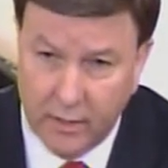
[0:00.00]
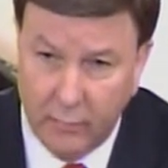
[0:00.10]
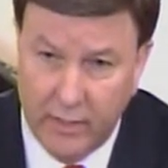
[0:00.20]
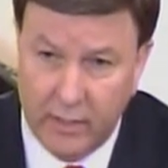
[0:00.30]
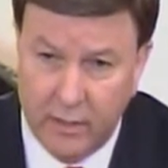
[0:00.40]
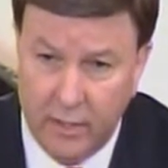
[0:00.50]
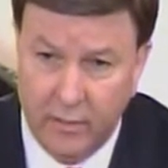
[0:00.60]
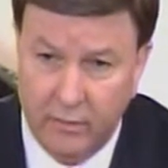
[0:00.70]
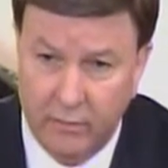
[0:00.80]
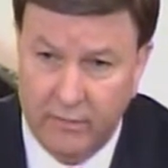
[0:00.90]
that we
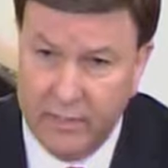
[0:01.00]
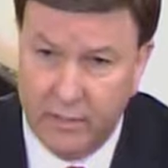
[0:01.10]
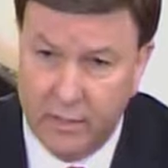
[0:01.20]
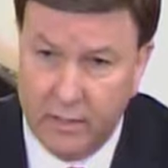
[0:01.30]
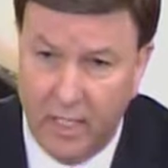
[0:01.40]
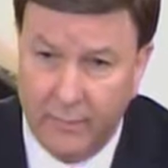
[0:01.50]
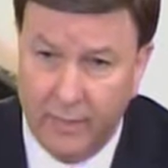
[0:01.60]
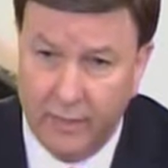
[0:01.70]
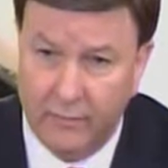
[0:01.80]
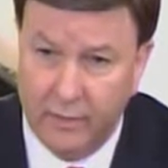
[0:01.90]
continue to visit this
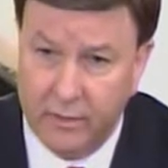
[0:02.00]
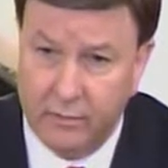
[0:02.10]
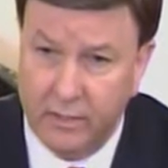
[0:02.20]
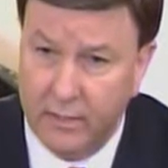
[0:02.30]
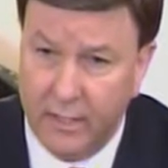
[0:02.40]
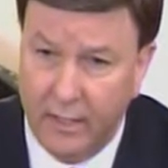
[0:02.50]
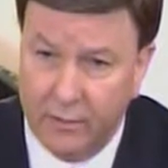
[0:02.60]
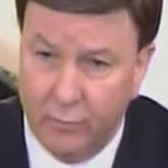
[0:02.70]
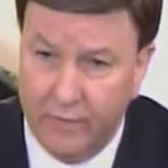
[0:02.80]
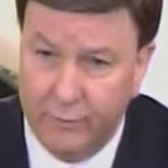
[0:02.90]
topic of this
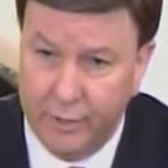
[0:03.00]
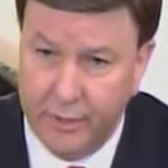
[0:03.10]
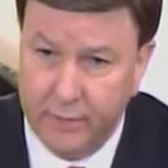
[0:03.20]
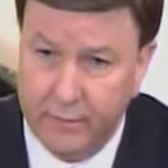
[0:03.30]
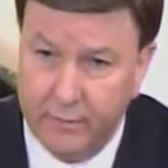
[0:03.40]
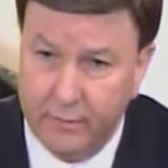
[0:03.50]
10,000 refugees?